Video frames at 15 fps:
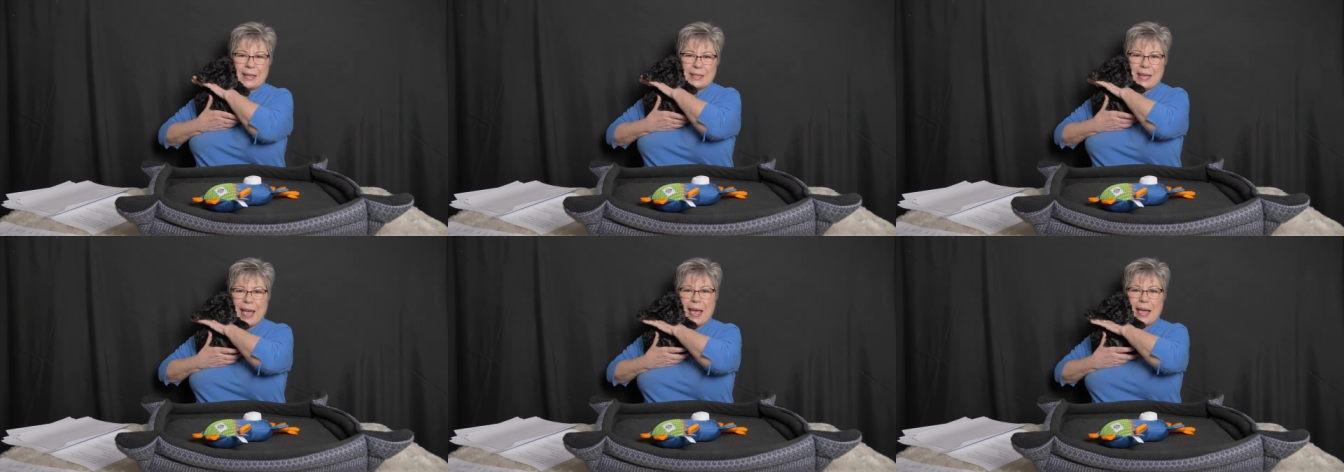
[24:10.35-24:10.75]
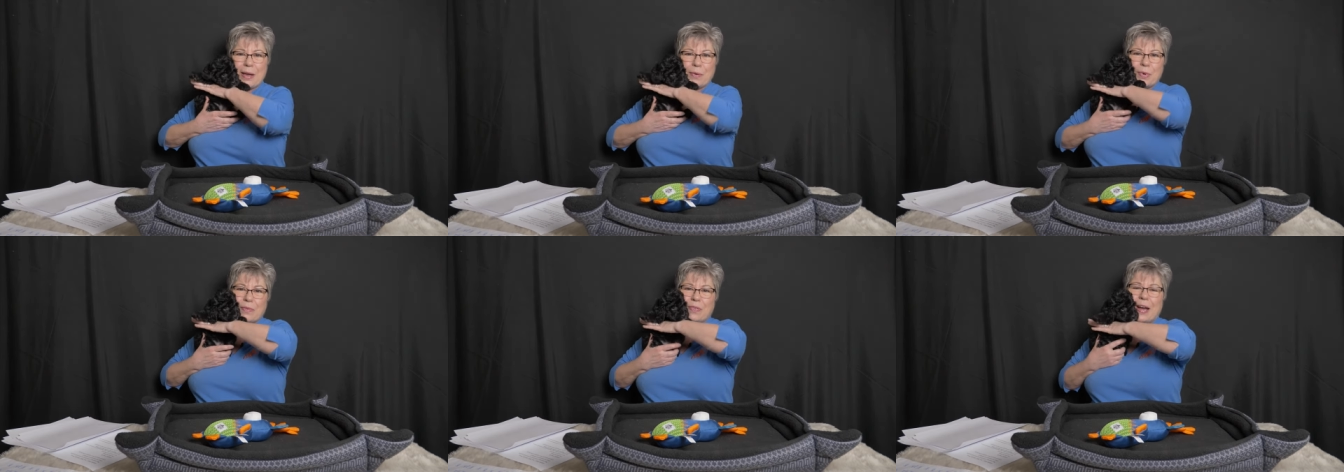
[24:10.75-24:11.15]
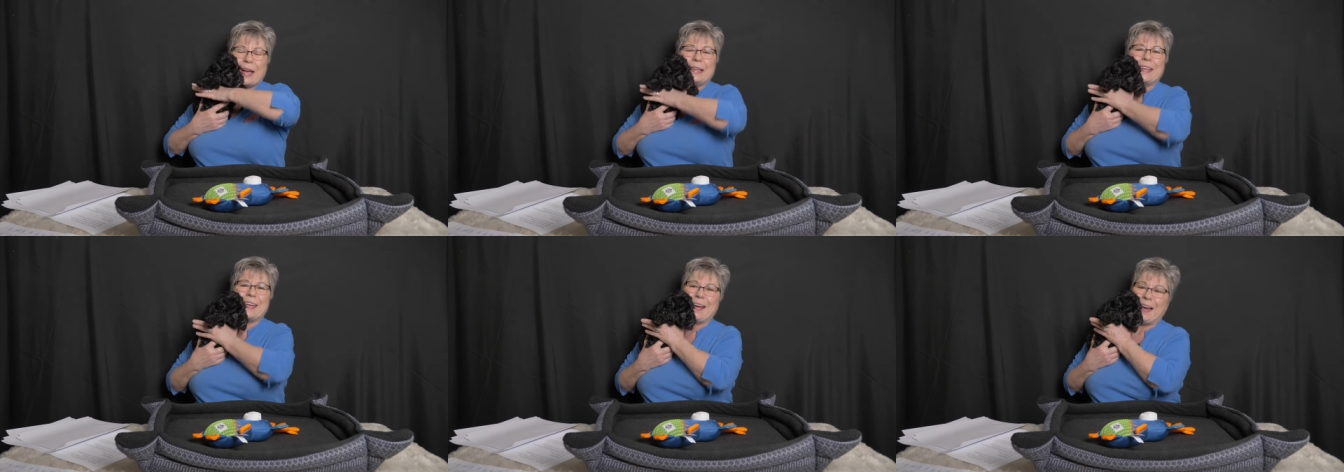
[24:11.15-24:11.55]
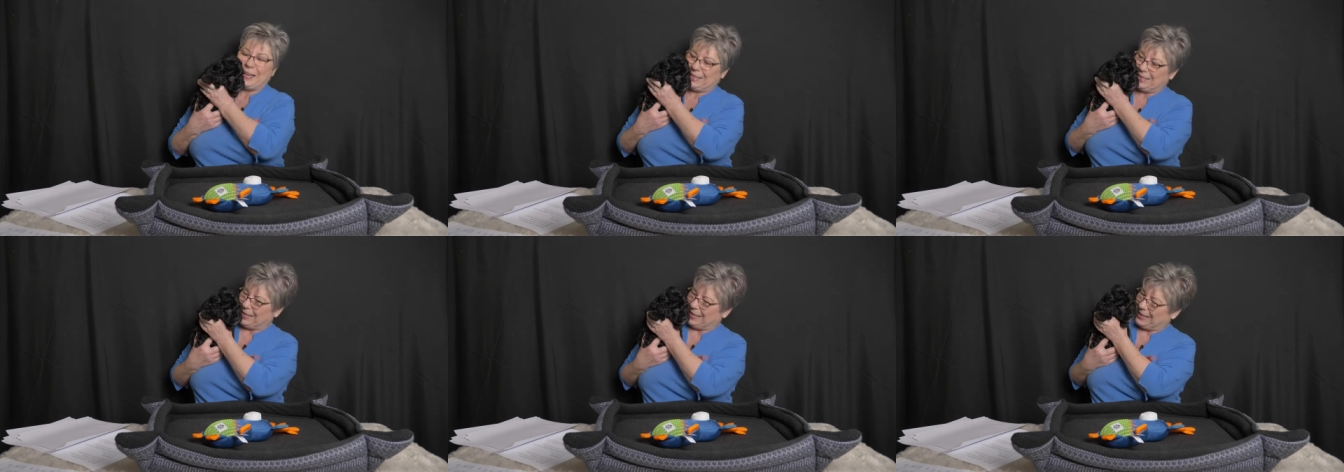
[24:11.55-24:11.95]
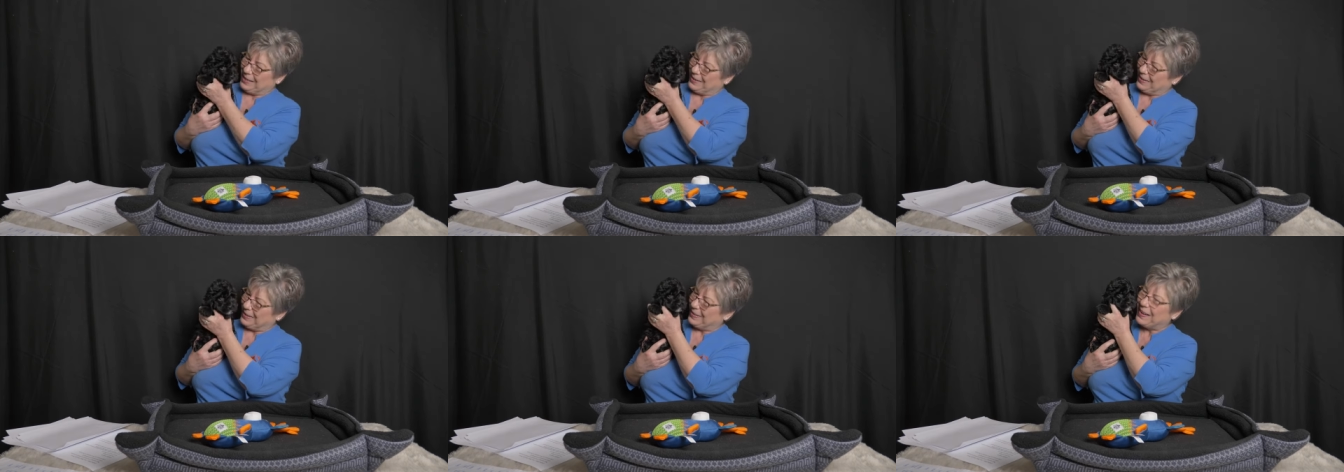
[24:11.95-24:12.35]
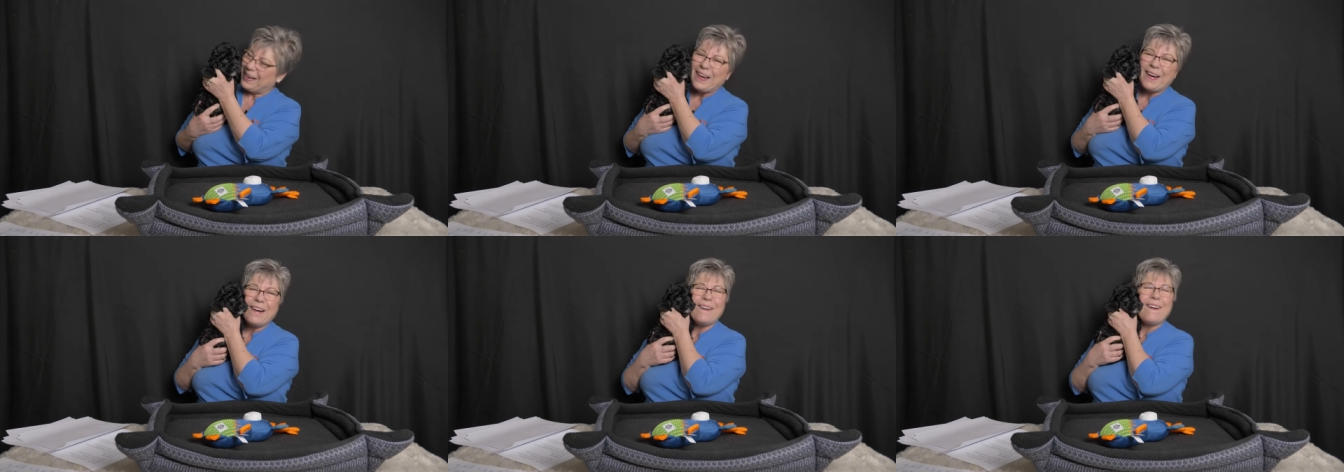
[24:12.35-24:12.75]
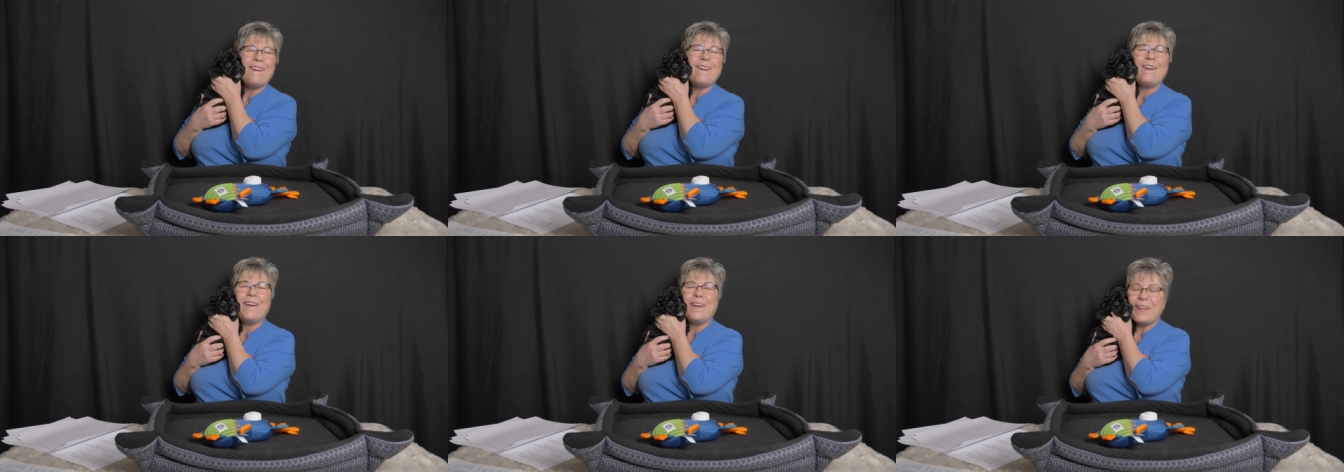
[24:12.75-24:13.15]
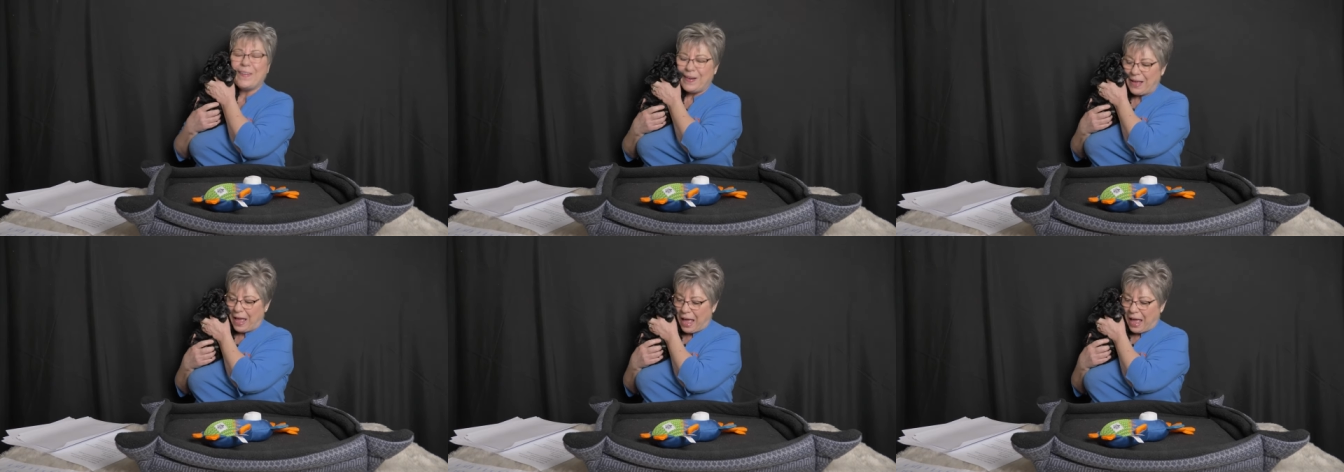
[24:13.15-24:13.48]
Yay, we finally got to you. Oh,